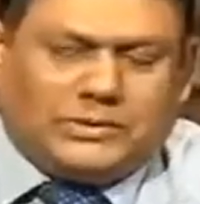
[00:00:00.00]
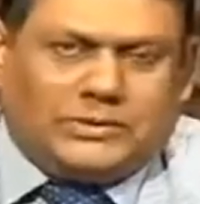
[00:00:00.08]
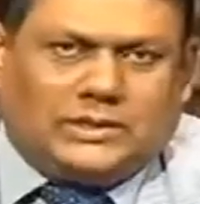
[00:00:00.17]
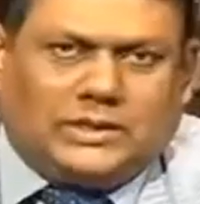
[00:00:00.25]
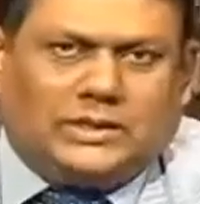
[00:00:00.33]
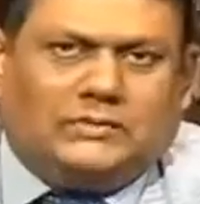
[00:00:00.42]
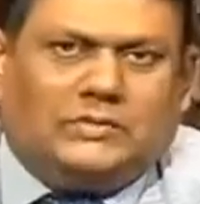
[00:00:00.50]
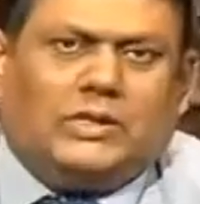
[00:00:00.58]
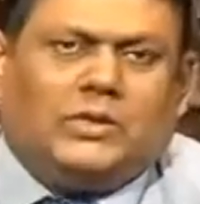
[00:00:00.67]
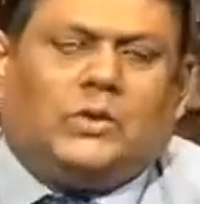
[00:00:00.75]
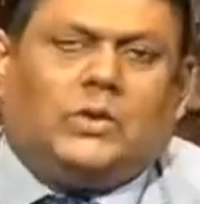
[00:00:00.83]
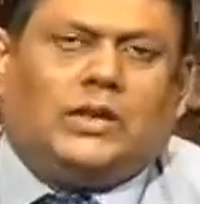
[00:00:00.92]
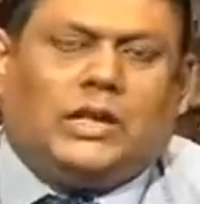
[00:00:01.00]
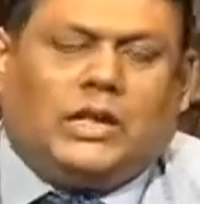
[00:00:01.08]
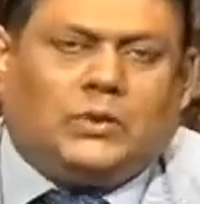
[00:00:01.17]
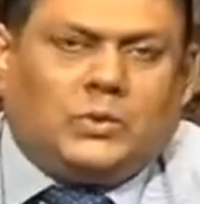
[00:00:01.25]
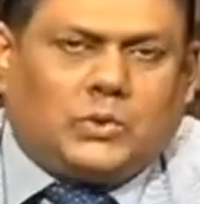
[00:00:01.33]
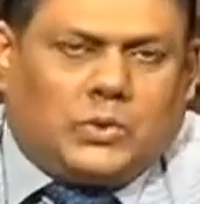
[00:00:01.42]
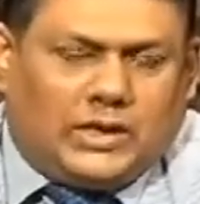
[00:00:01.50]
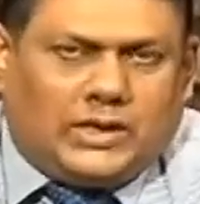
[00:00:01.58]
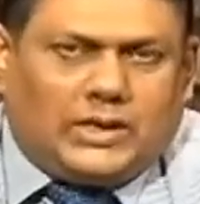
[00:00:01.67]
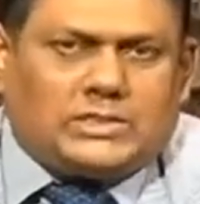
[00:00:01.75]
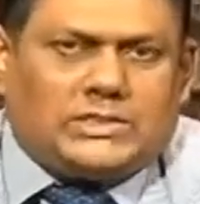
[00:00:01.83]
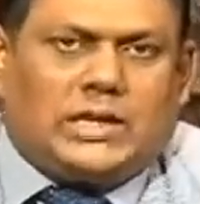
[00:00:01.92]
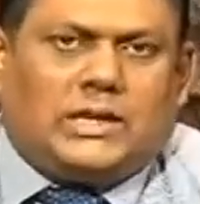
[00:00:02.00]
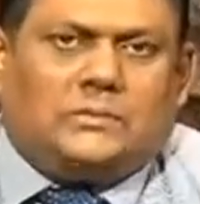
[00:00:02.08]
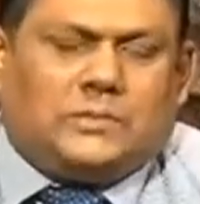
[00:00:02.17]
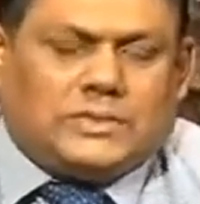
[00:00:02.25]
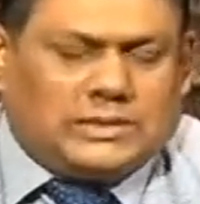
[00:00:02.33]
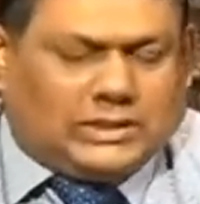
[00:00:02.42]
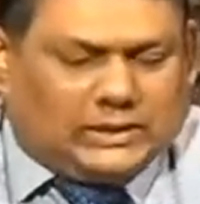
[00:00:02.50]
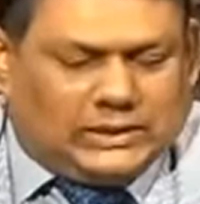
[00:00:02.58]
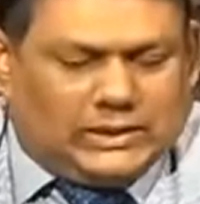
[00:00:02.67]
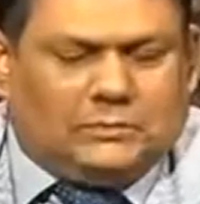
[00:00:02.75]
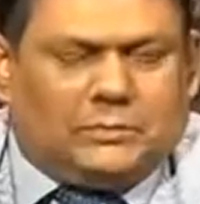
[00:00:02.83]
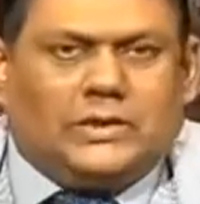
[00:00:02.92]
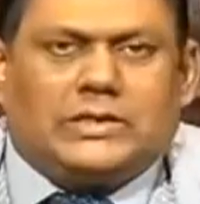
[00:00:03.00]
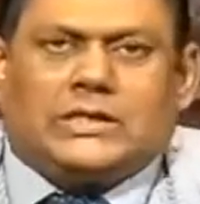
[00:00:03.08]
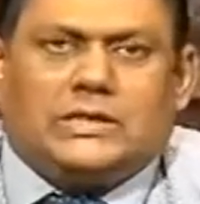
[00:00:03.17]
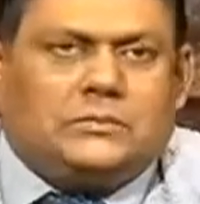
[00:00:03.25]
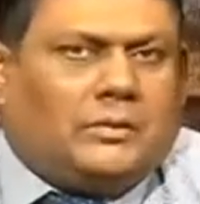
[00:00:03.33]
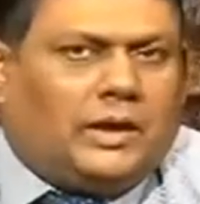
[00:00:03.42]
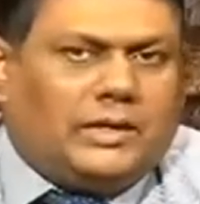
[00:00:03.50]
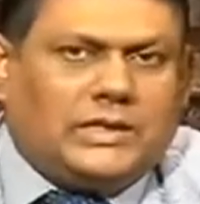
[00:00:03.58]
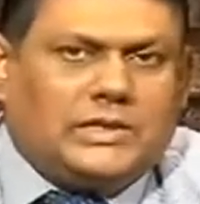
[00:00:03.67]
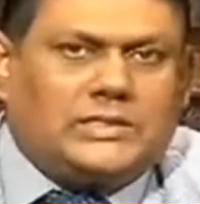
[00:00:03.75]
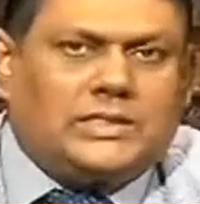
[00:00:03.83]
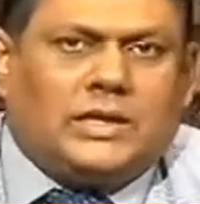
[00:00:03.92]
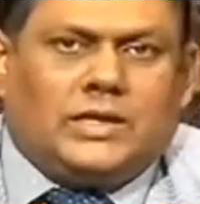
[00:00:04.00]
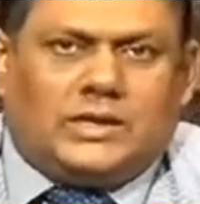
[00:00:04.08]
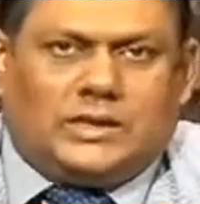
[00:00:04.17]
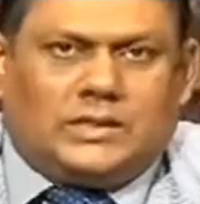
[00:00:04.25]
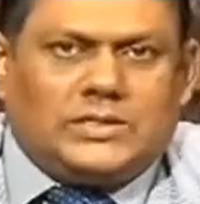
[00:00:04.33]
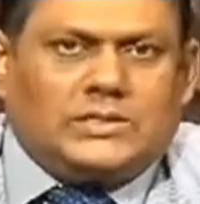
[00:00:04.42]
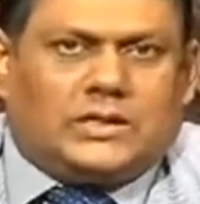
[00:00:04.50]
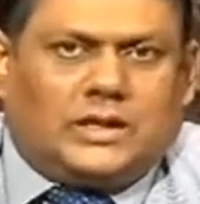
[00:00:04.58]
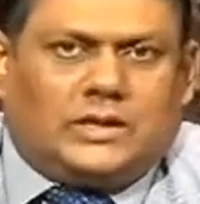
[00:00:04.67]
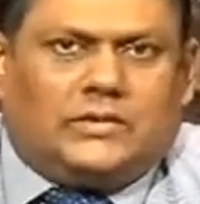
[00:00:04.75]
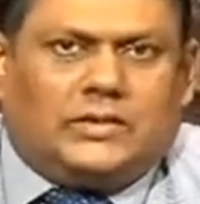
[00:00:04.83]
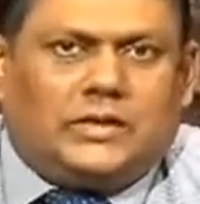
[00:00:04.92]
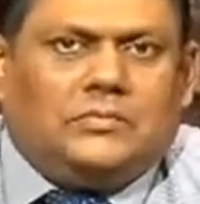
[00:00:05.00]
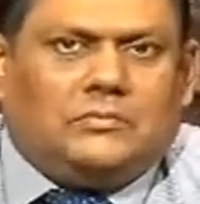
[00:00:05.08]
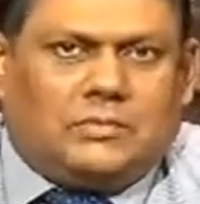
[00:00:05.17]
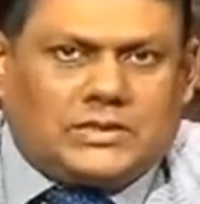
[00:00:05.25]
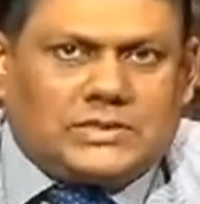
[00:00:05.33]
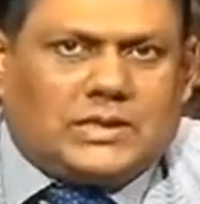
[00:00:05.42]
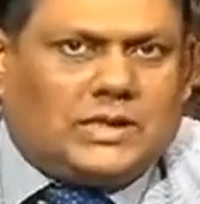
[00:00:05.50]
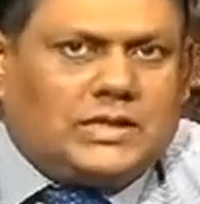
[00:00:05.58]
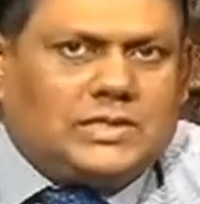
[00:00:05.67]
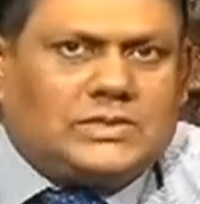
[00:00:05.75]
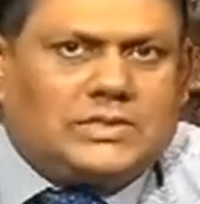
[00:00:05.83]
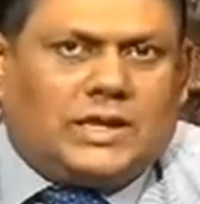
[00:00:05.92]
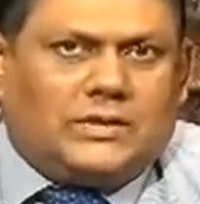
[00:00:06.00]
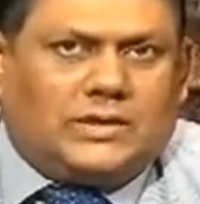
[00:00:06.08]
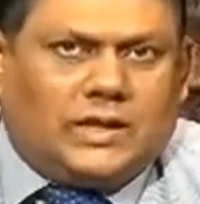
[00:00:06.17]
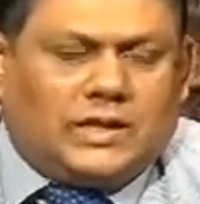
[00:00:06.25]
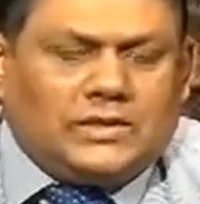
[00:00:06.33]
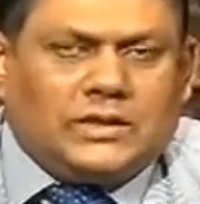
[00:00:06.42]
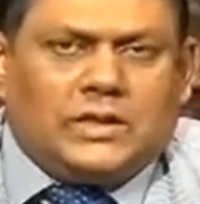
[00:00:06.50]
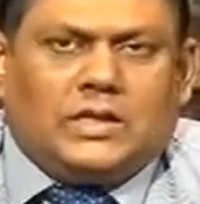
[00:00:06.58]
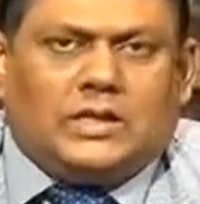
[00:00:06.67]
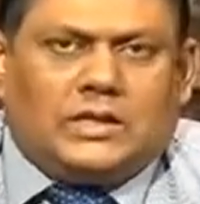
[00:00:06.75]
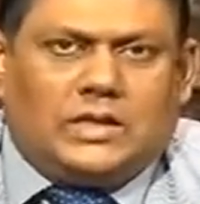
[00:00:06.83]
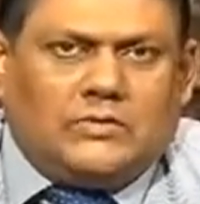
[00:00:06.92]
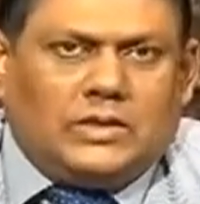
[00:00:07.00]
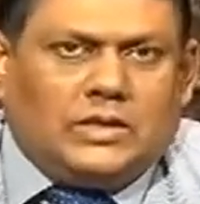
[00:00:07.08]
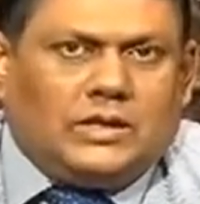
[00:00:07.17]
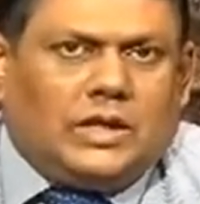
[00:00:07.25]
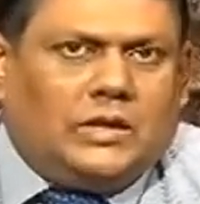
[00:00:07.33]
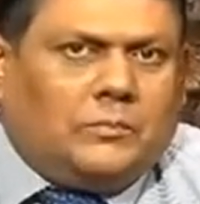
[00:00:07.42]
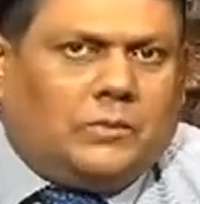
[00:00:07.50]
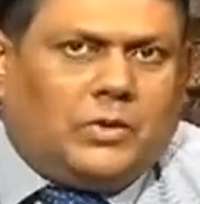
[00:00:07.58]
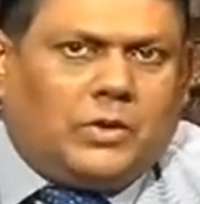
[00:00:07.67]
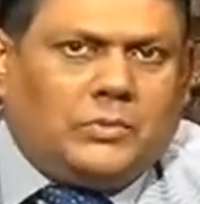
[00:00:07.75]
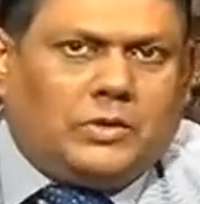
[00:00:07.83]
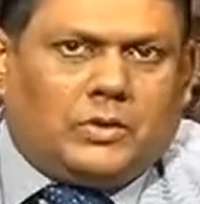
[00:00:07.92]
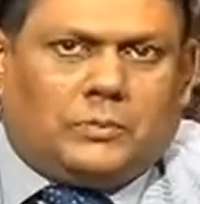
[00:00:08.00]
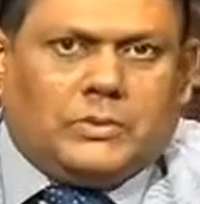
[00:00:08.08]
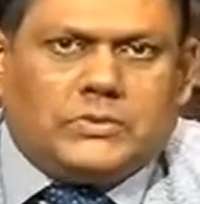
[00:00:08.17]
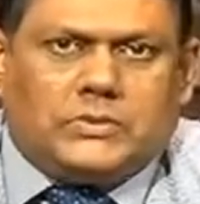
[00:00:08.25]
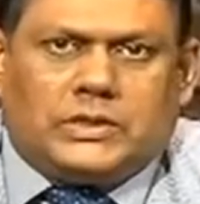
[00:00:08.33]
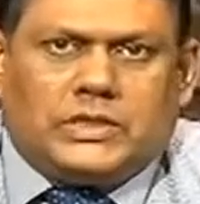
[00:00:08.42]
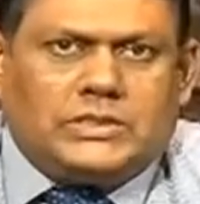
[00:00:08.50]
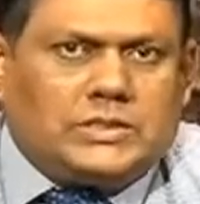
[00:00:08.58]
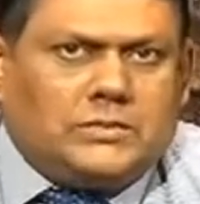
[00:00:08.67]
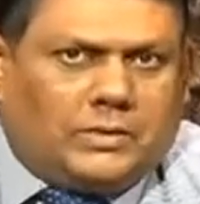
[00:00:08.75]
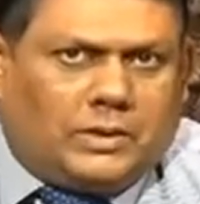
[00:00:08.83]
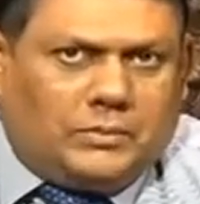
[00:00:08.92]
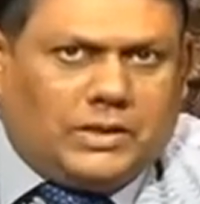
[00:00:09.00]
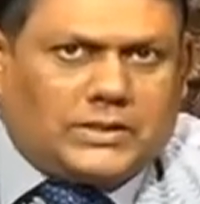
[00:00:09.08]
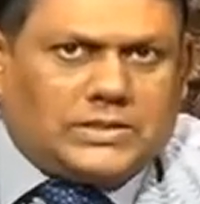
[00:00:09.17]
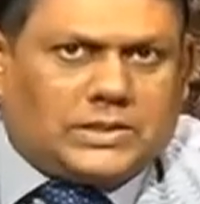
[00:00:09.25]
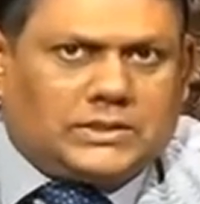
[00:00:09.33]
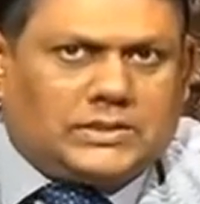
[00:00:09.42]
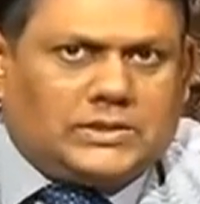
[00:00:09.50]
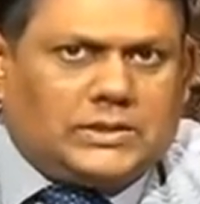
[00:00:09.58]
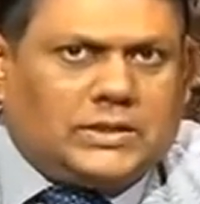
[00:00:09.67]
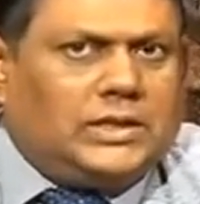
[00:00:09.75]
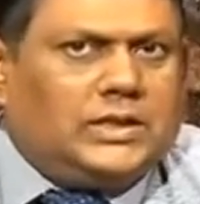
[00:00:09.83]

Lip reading: thing we all have to understand, particularly political parties in this country, must understand that giving employment opportunities in public sector,